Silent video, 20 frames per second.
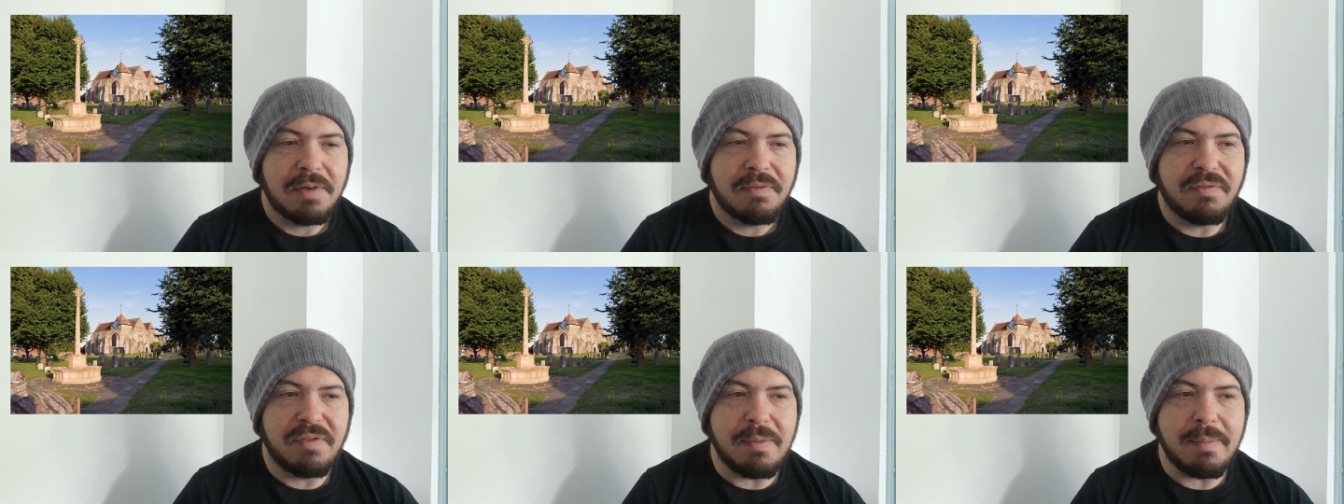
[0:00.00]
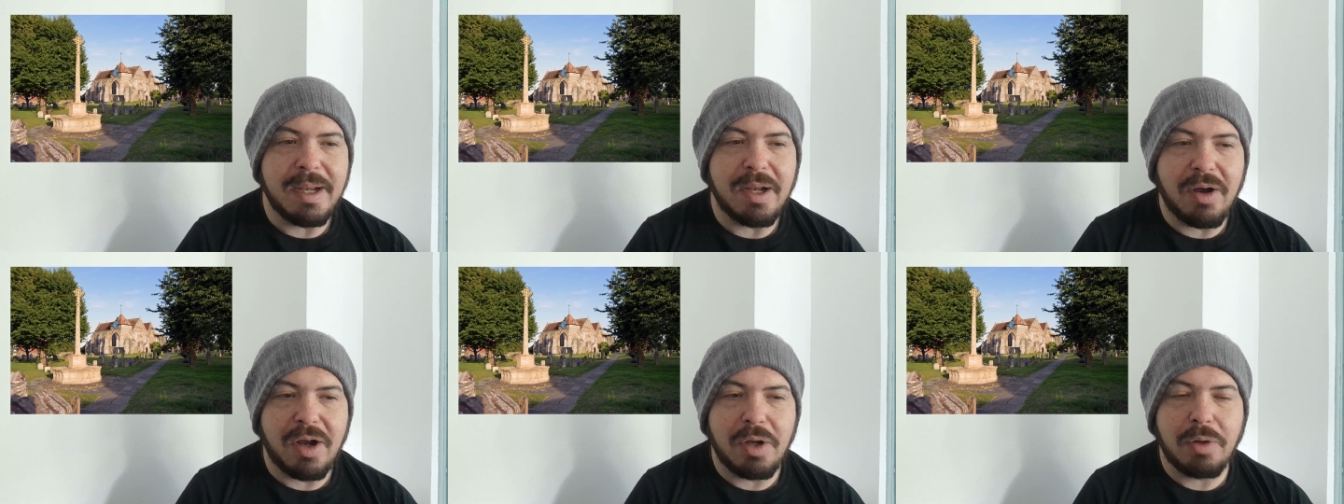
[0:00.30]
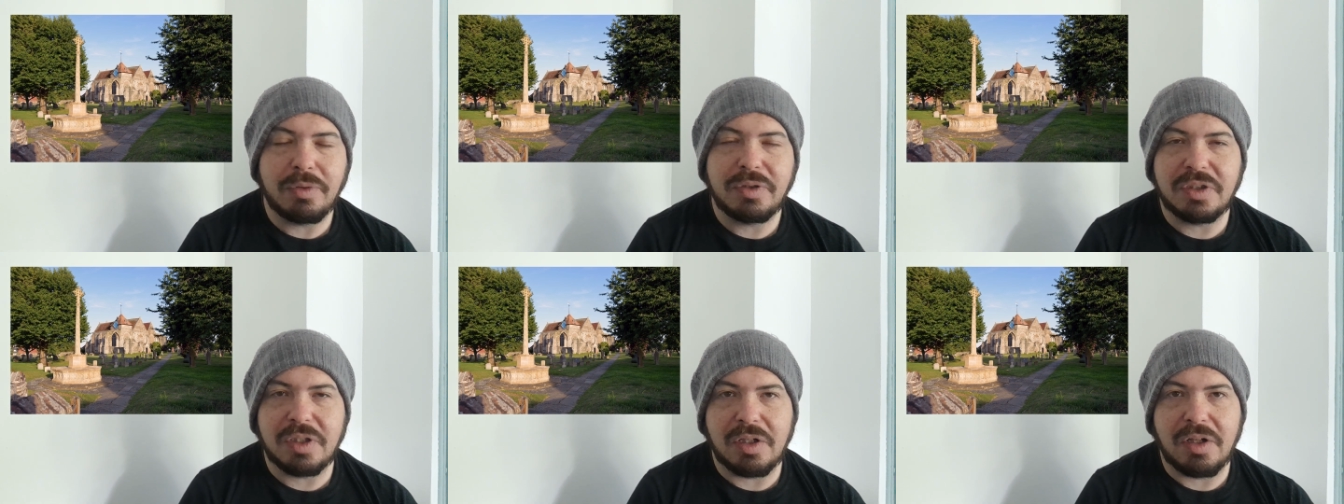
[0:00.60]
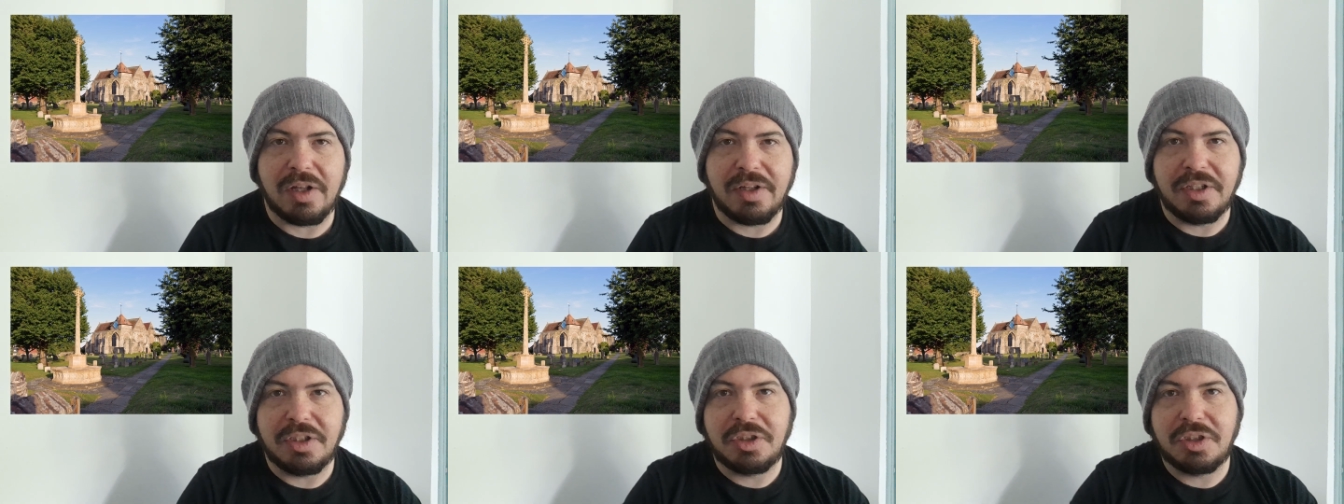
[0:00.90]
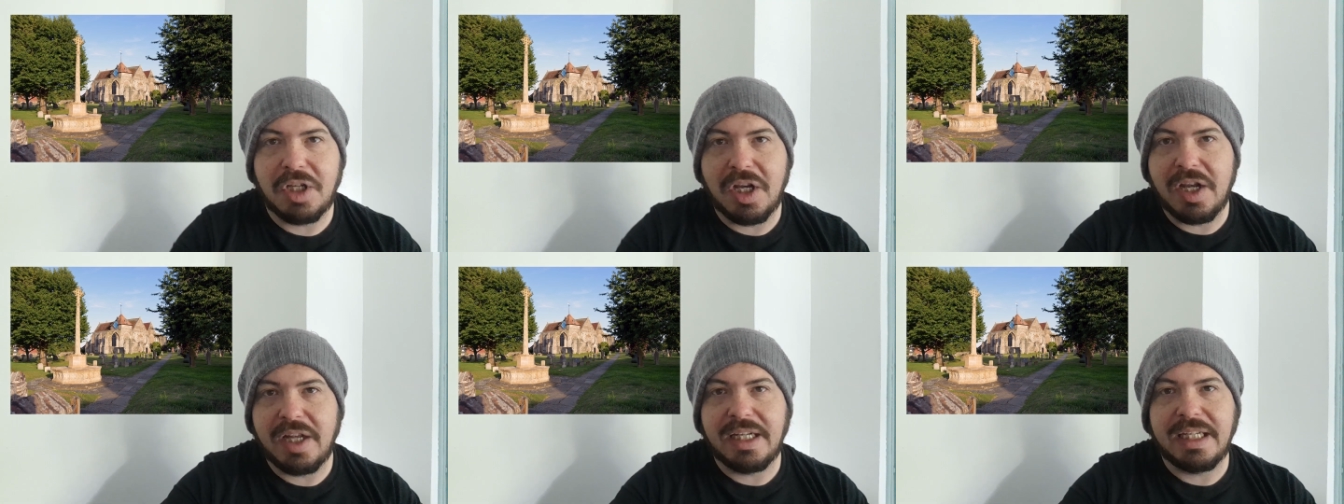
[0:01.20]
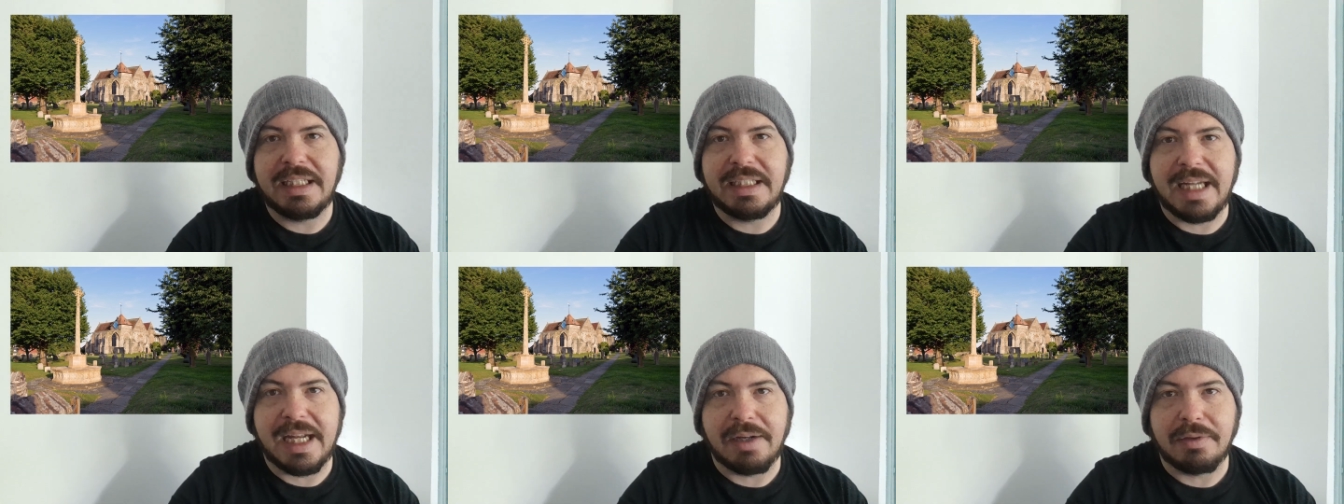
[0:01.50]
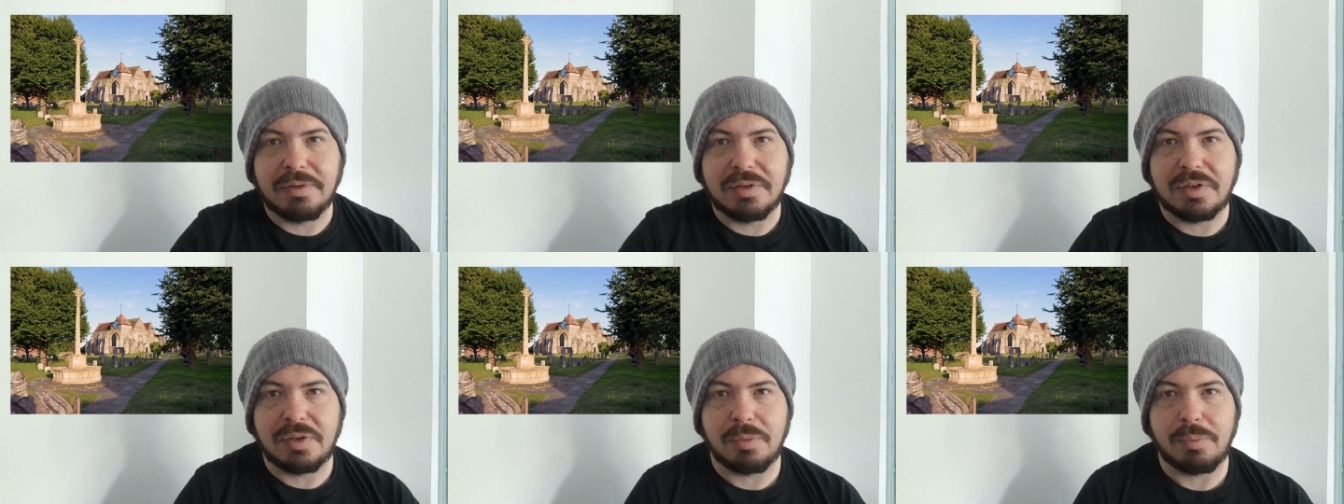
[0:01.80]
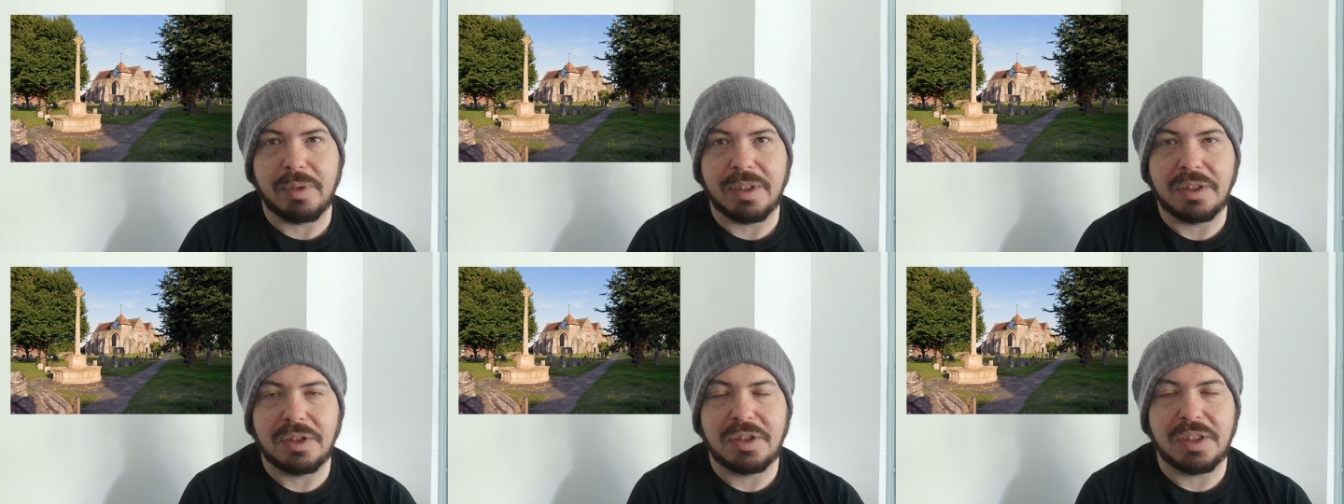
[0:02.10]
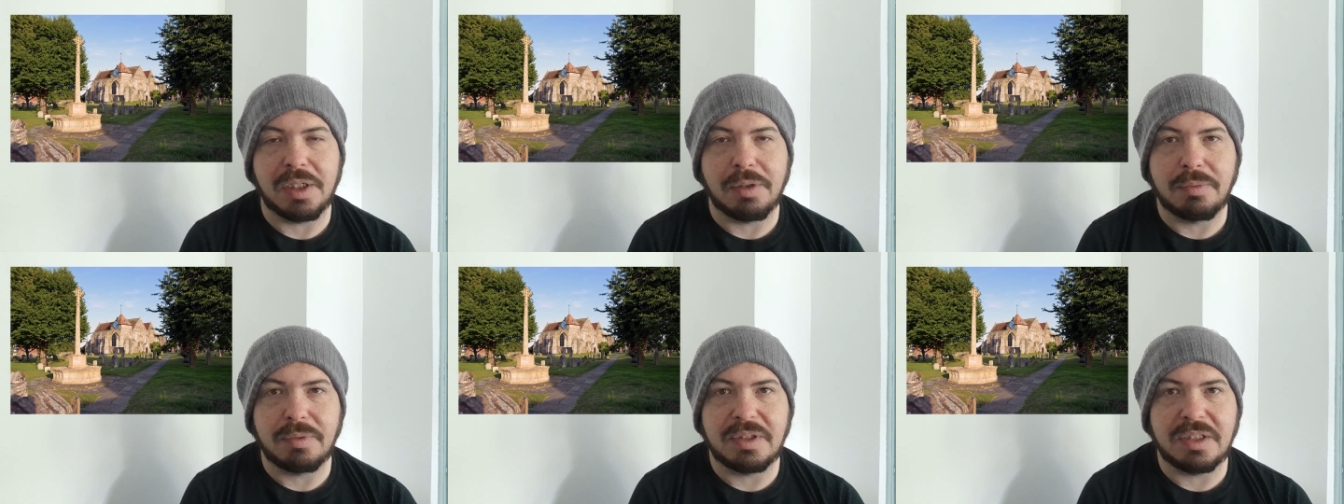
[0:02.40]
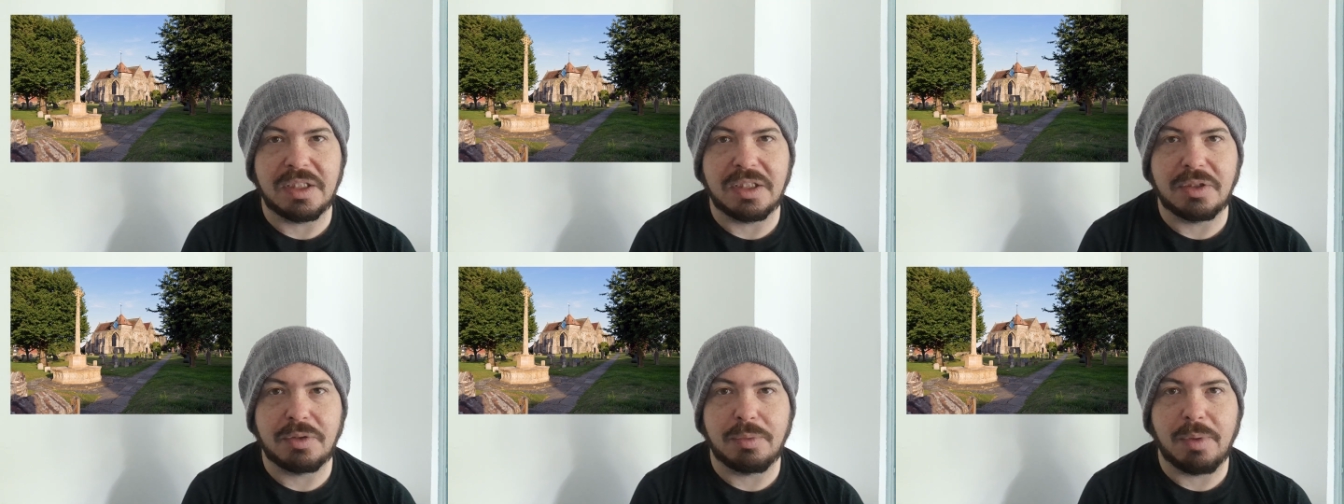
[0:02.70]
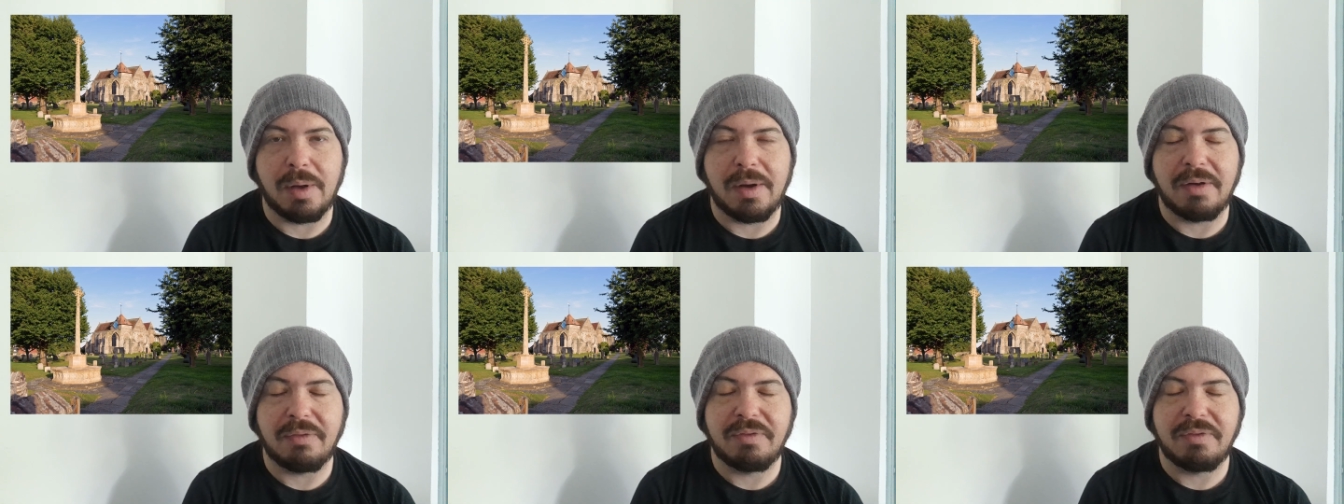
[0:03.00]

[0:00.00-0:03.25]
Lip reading: for me, I also like the journey down to Winchelsea as well.